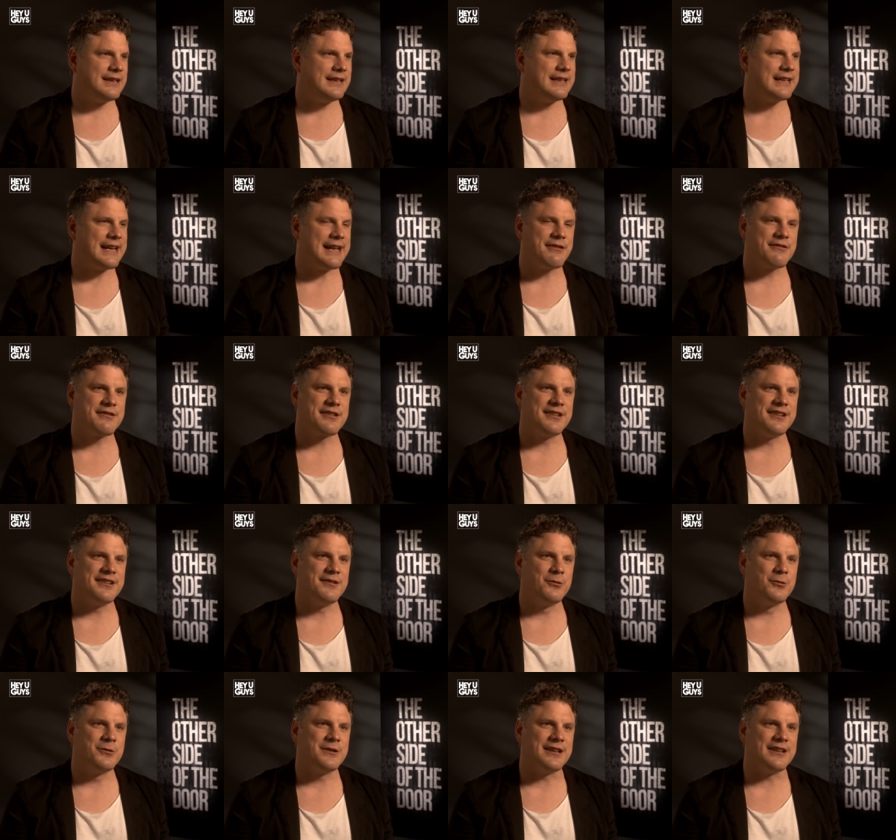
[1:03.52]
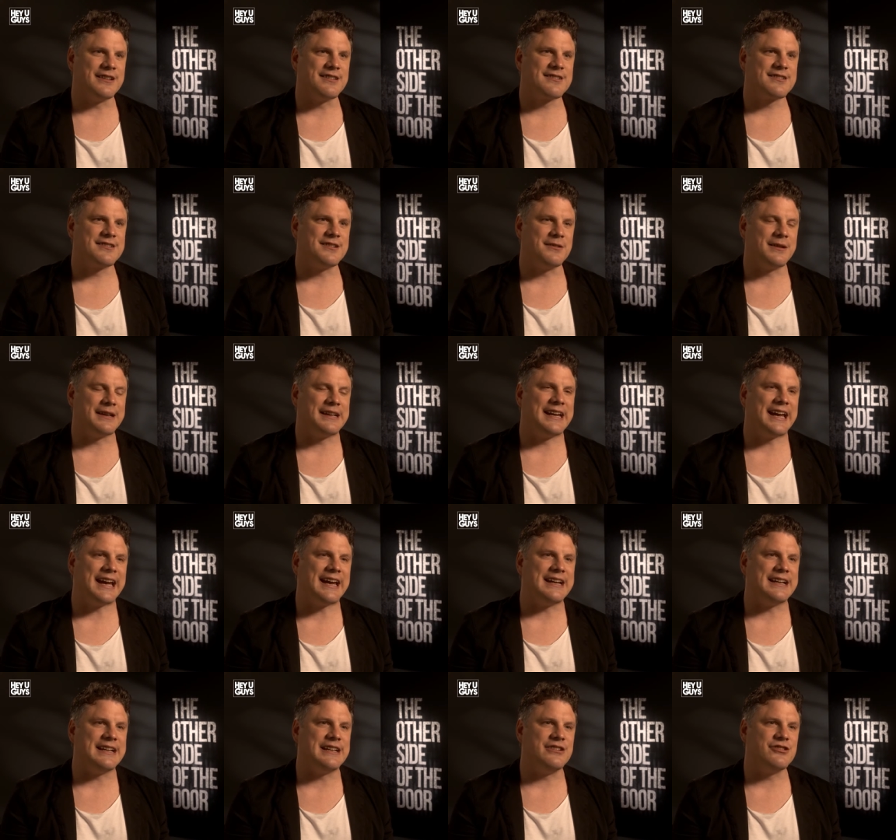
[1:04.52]
allows an audience to
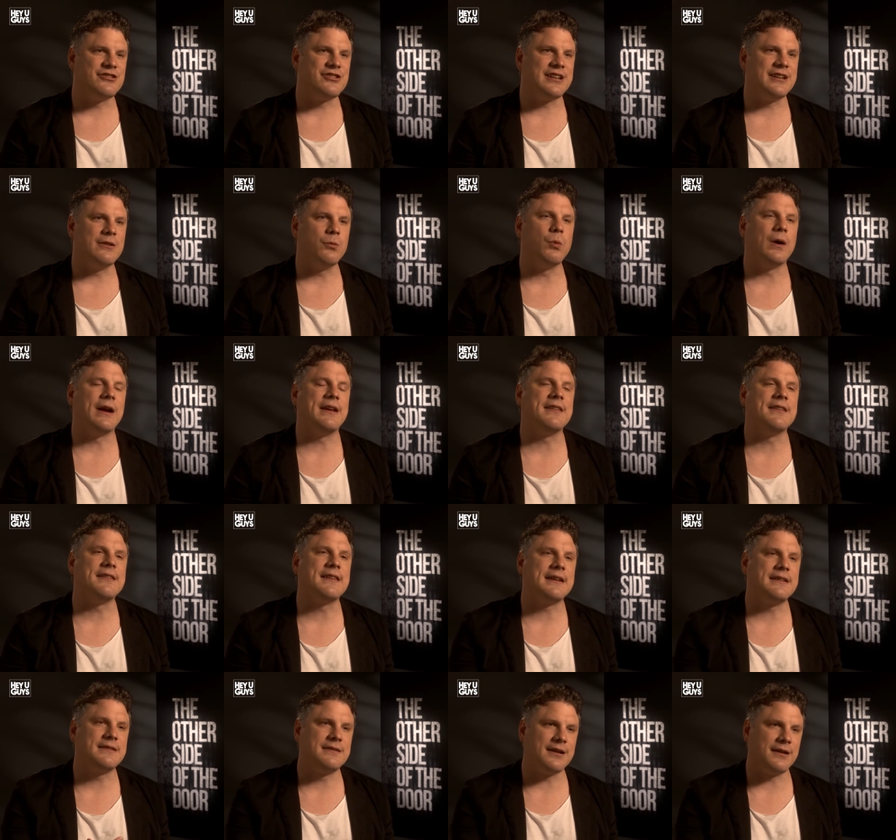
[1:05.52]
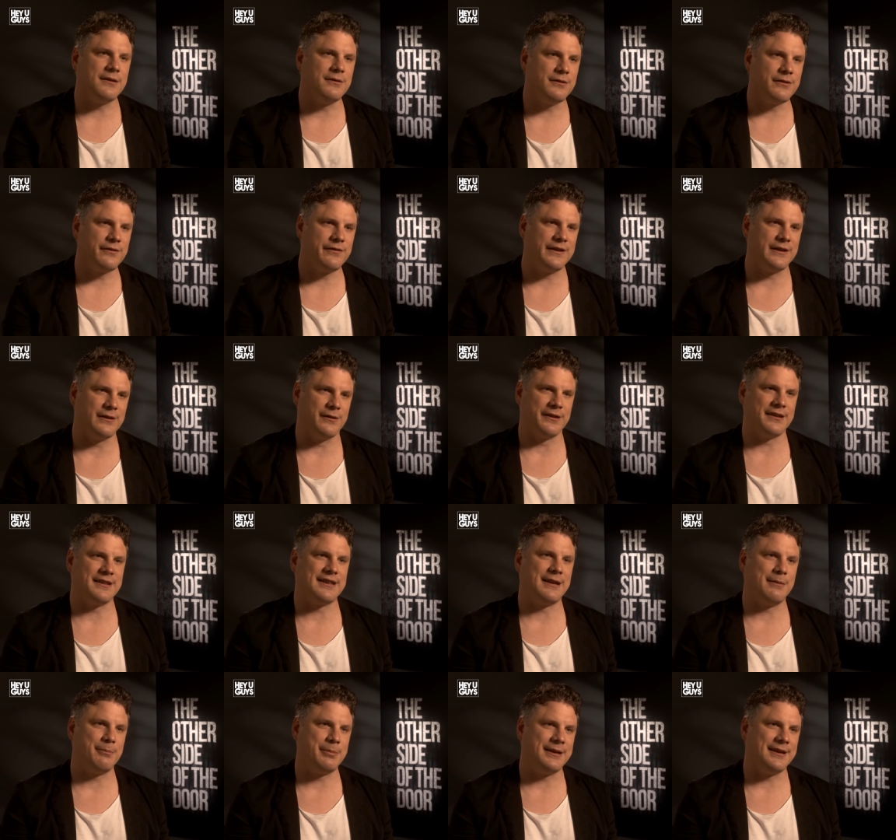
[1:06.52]
engage in a way that they don't feel that
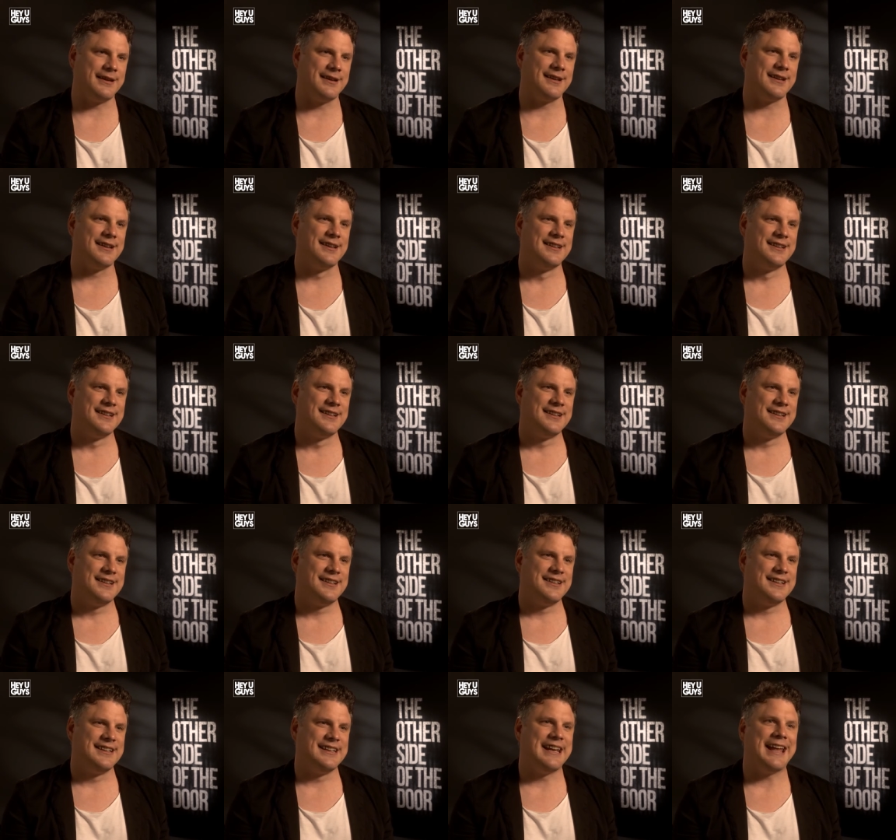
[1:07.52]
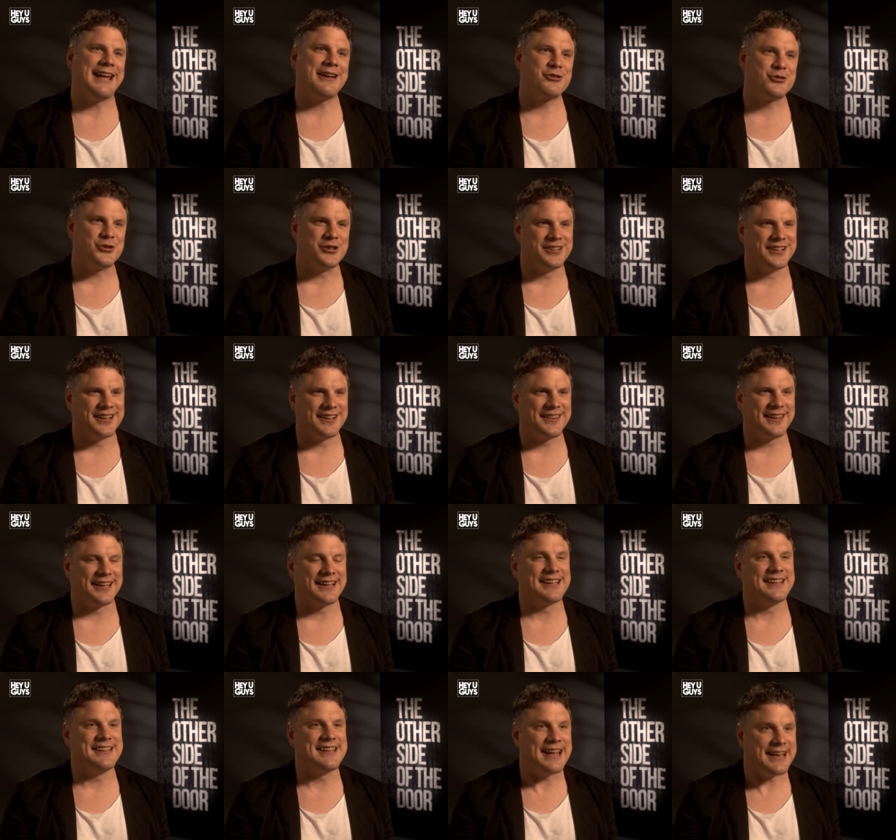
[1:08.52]
they're being lectured, I
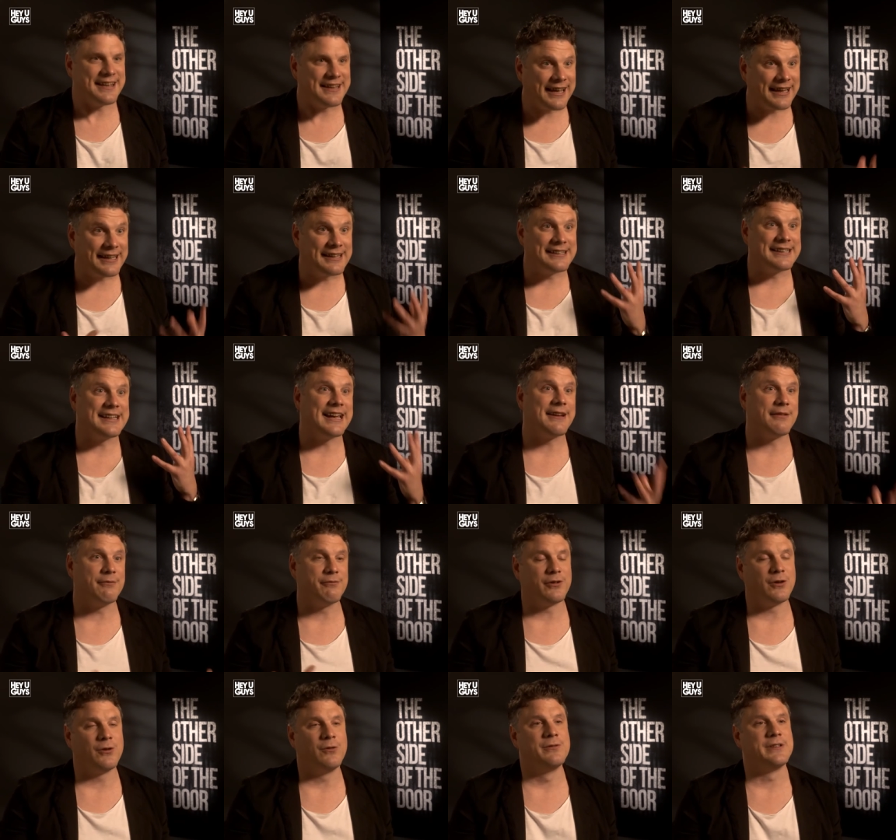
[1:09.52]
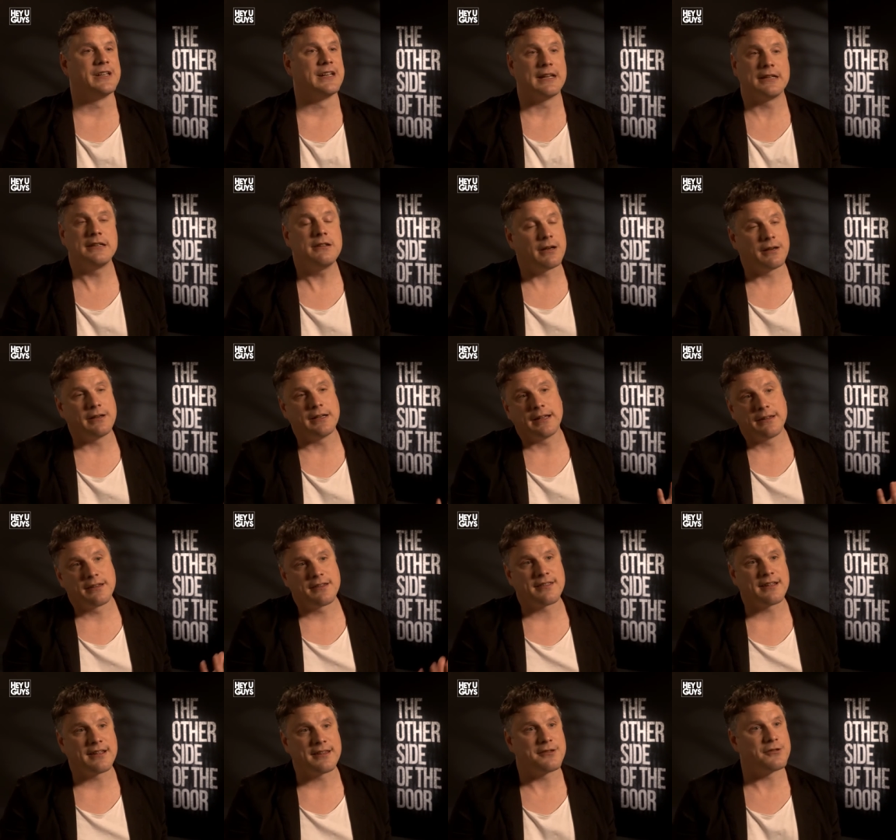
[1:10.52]
think, and then mm. they can get involved in it. And, you know, on the other
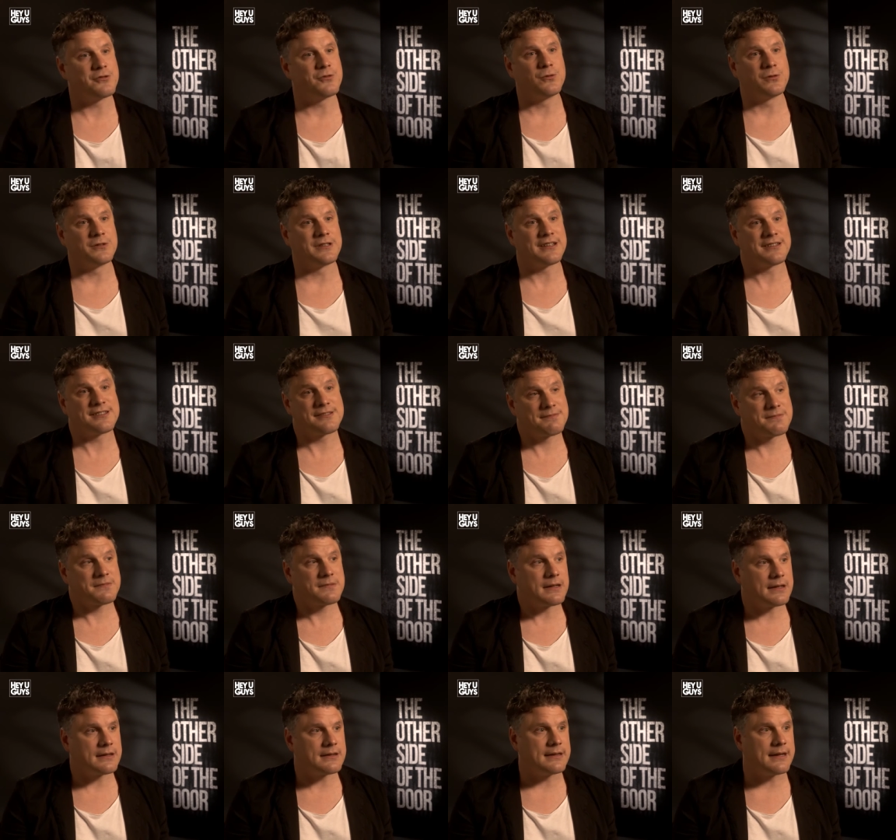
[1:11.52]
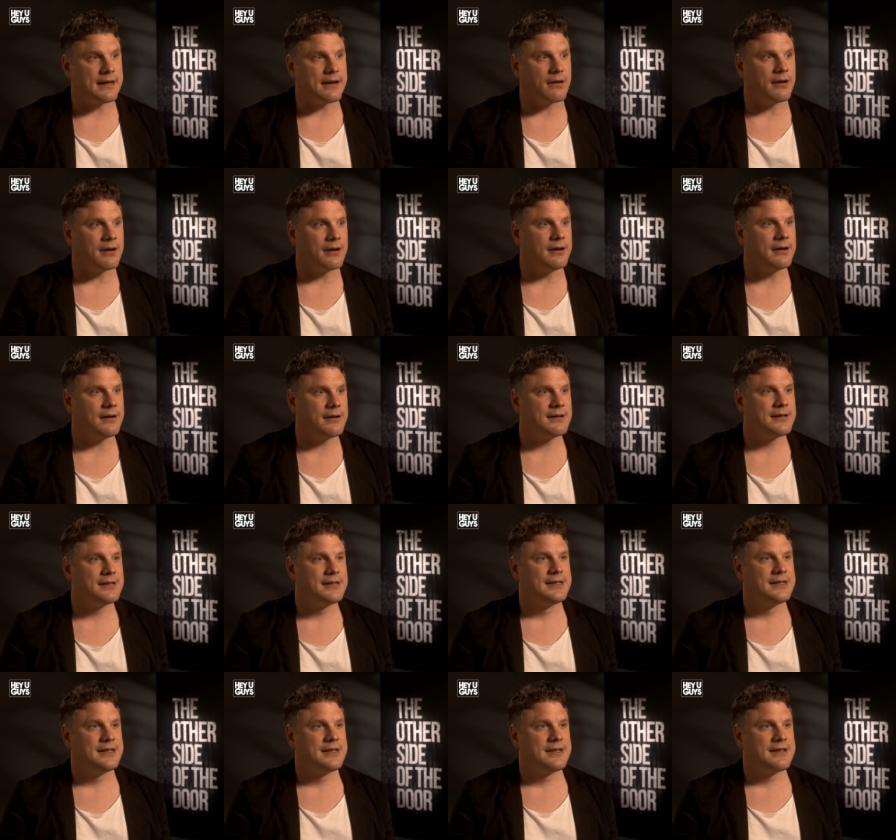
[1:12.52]
side of the door does there are
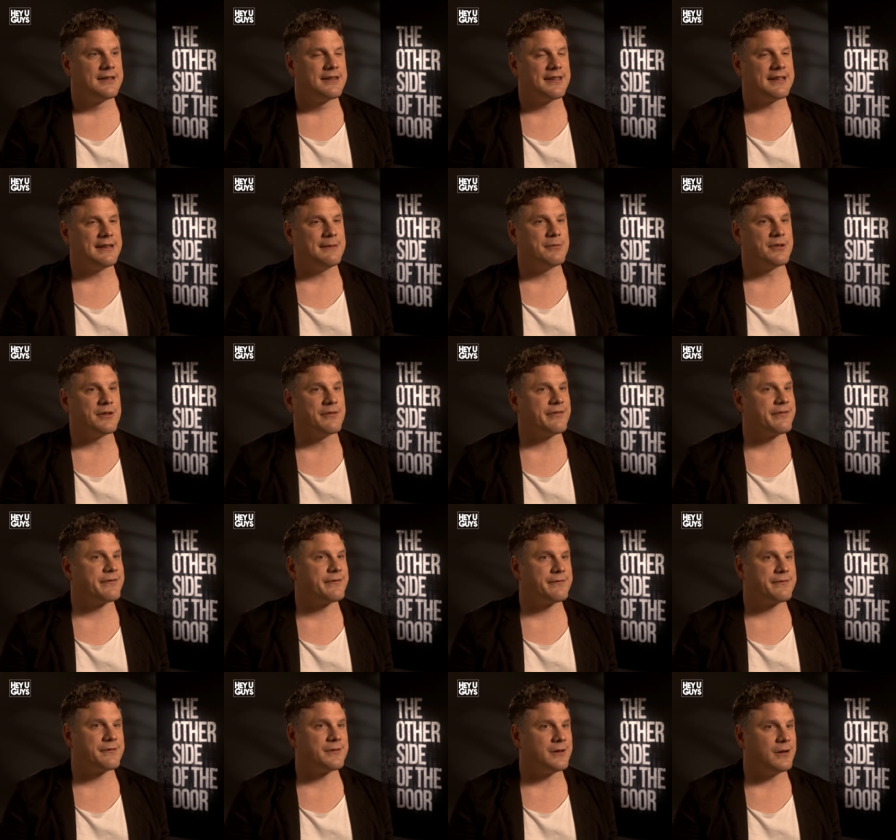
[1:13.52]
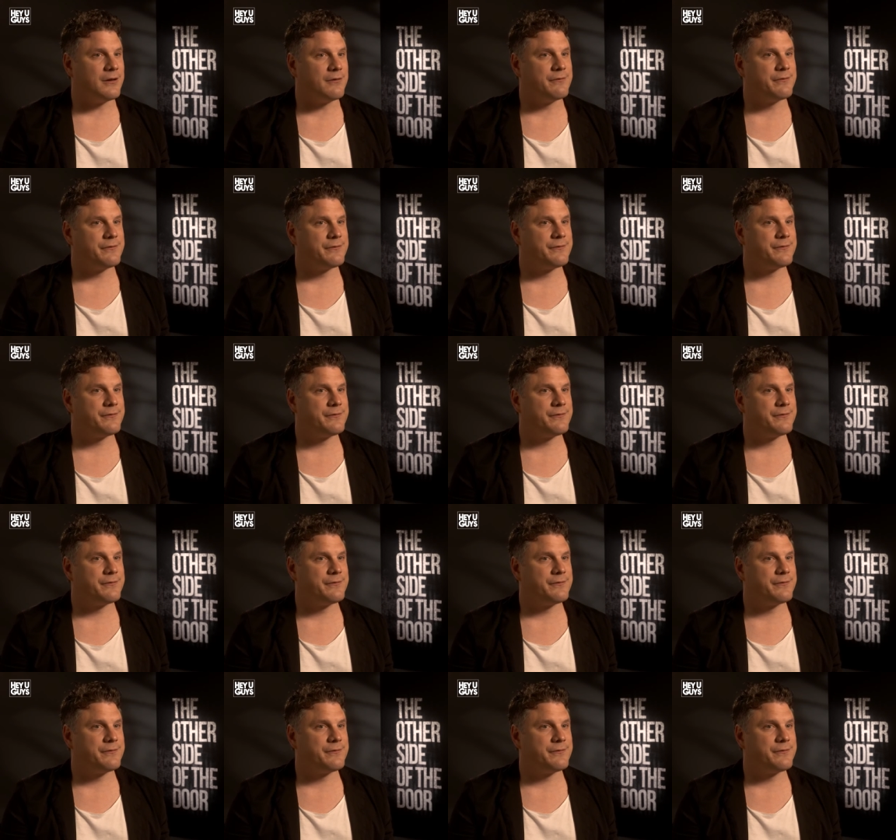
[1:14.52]
themes of of